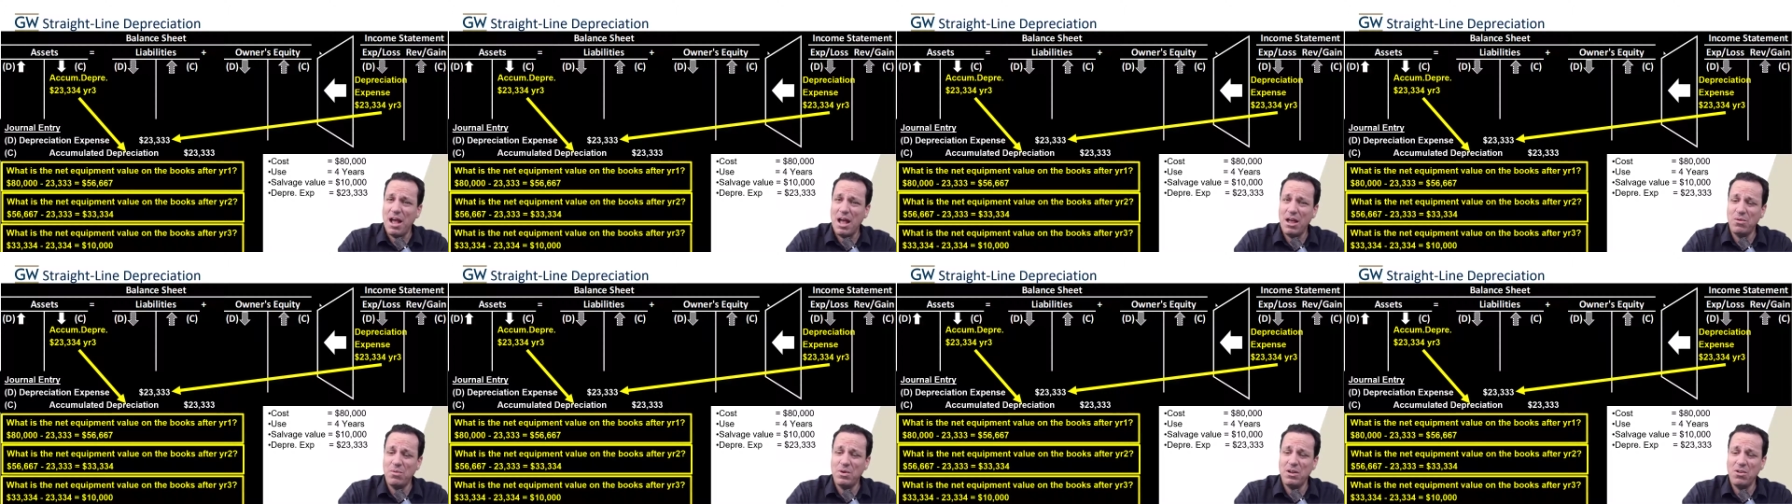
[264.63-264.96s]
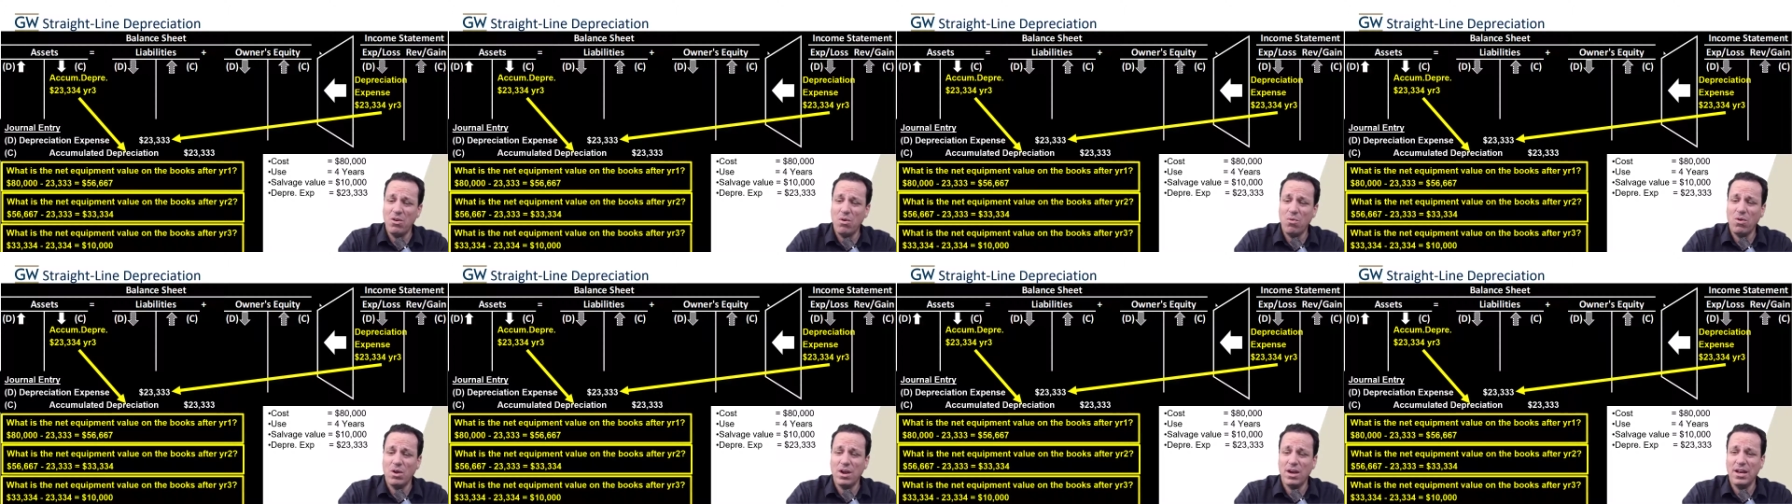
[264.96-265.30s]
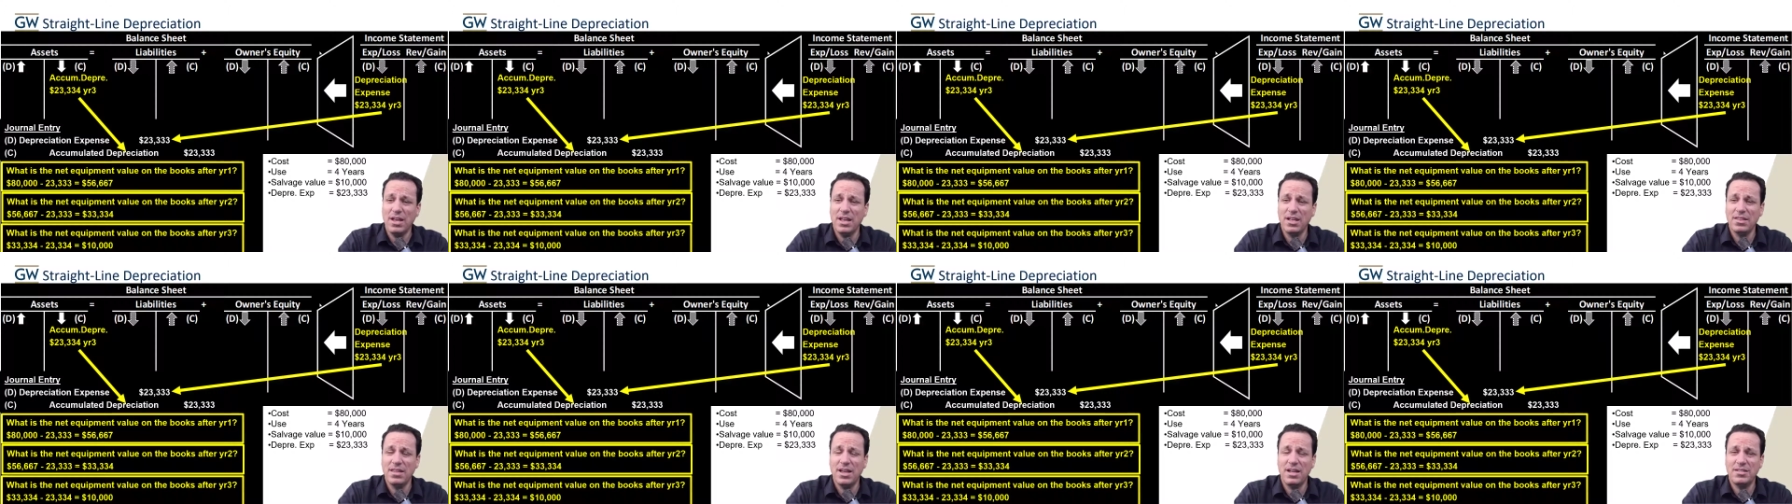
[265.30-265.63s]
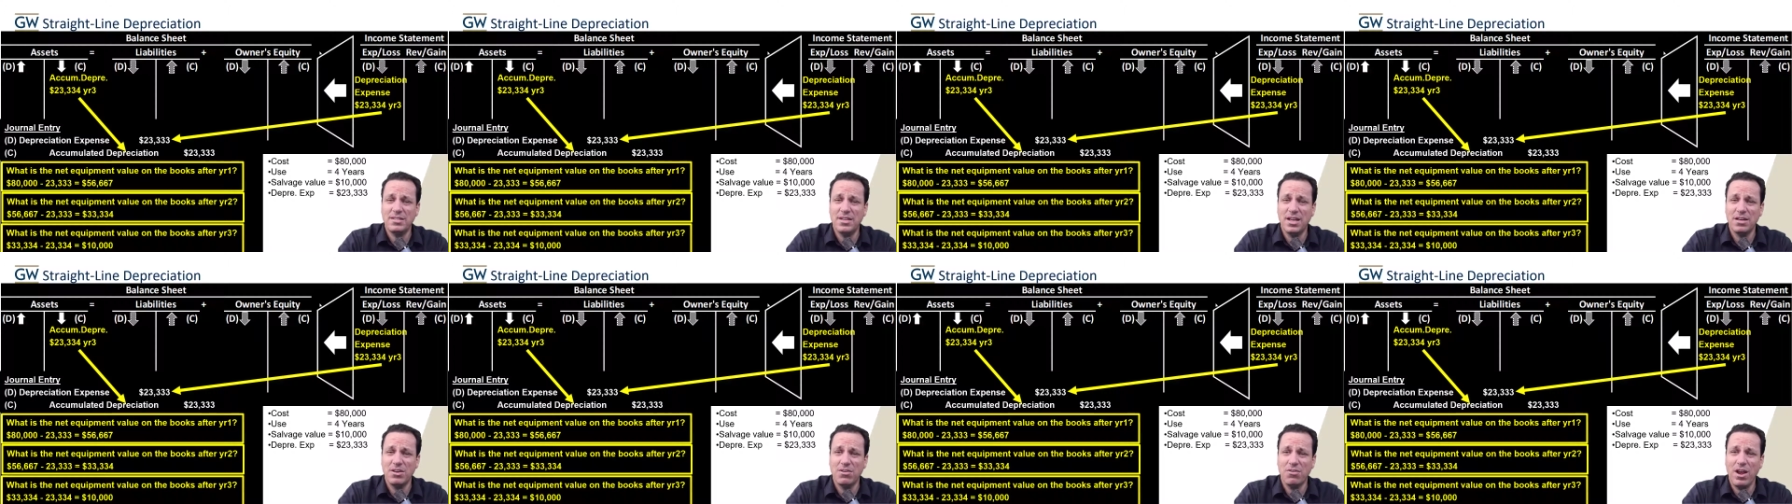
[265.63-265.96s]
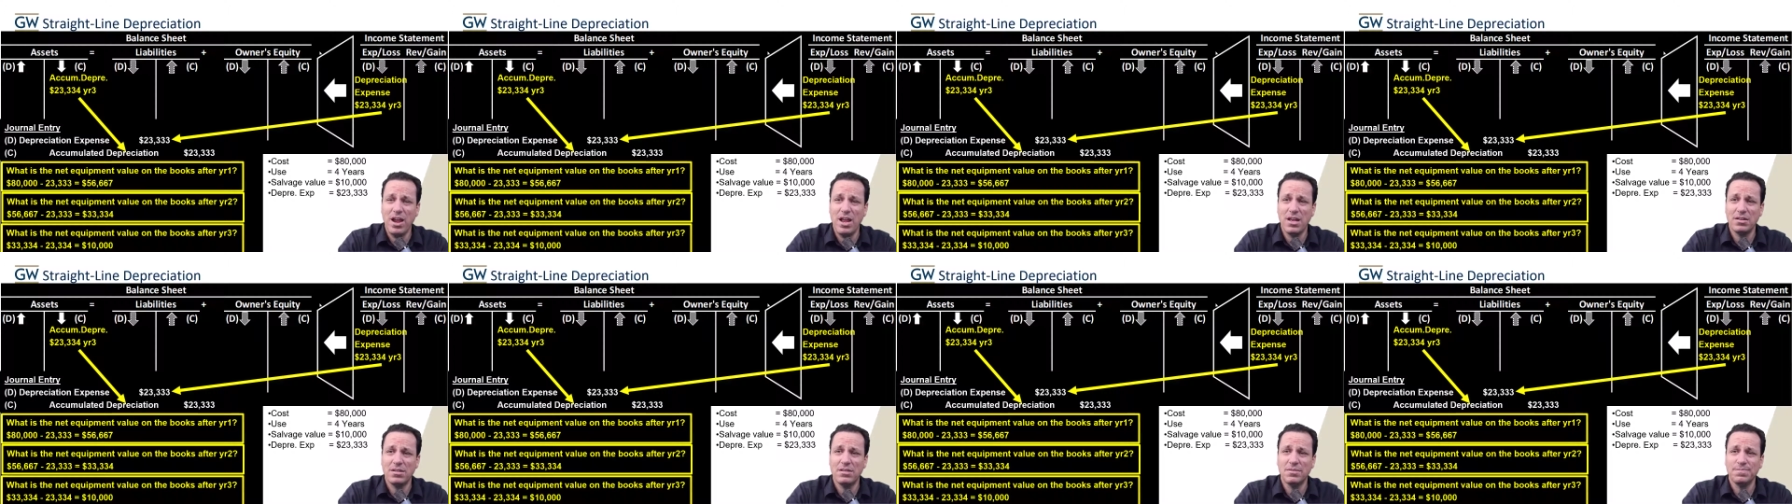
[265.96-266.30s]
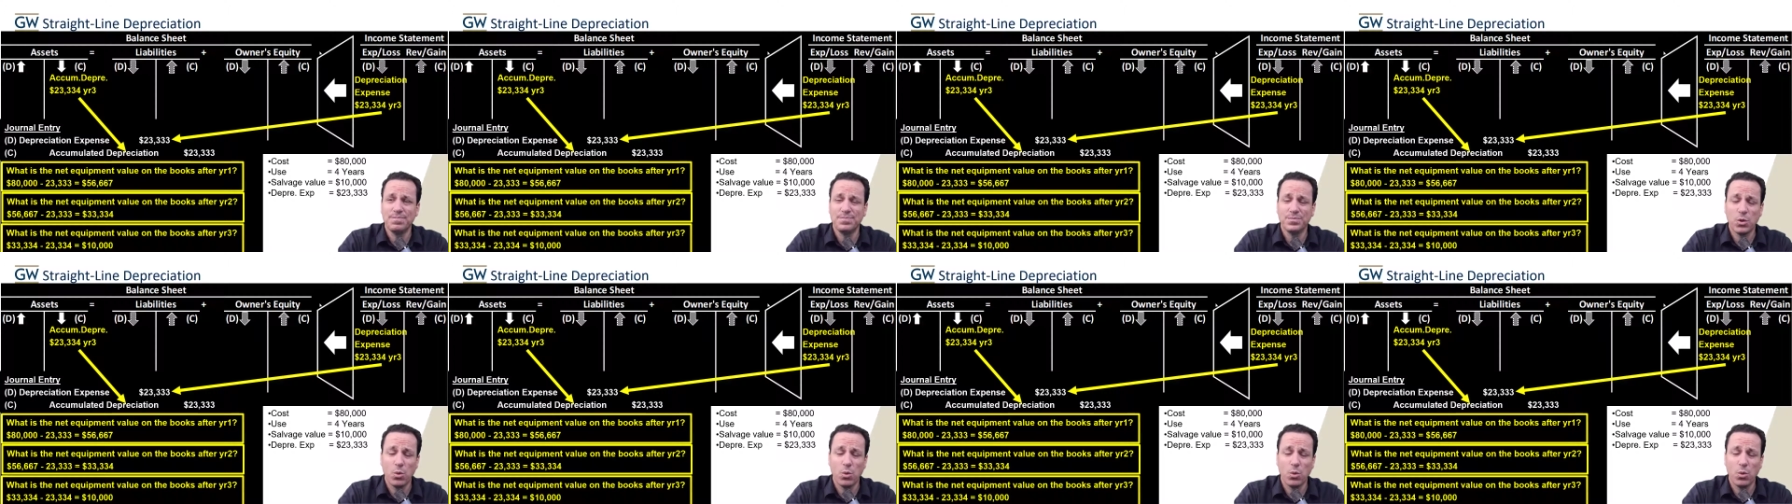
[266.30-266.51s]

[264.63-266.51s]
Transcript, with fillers: How do we know we're going to get that 10 grand?